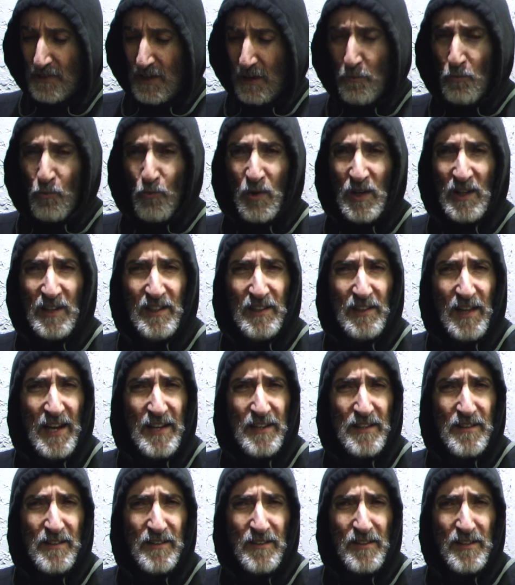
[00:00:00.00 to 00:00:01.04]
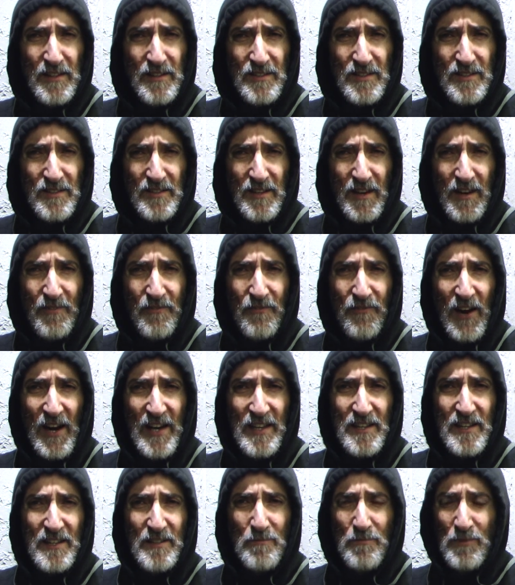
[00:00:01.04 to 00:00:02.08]
I'm really liking this
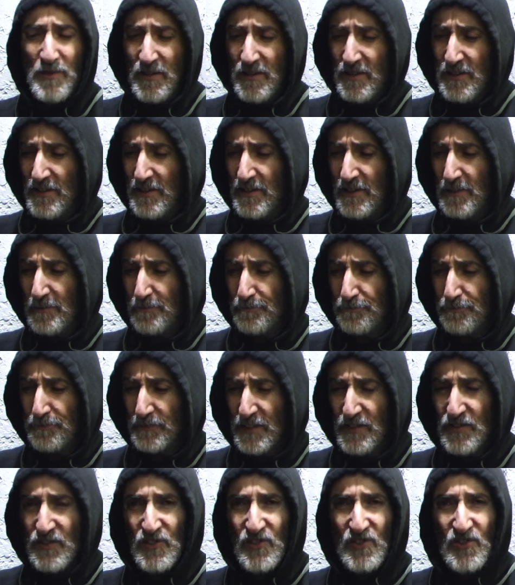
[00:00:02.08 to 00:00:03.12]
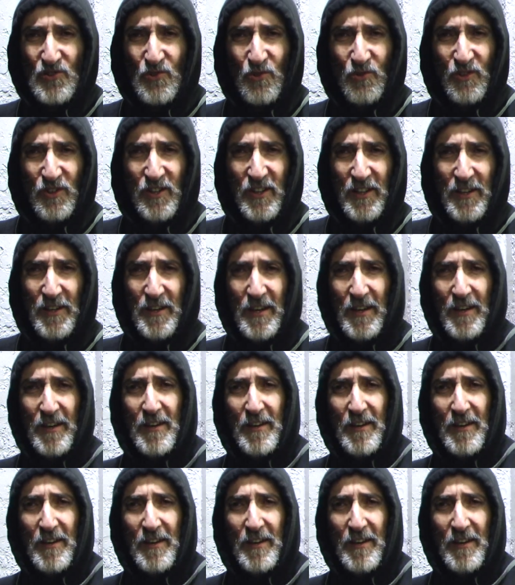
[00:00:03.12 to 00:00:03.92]
Viking beer here. It's so good.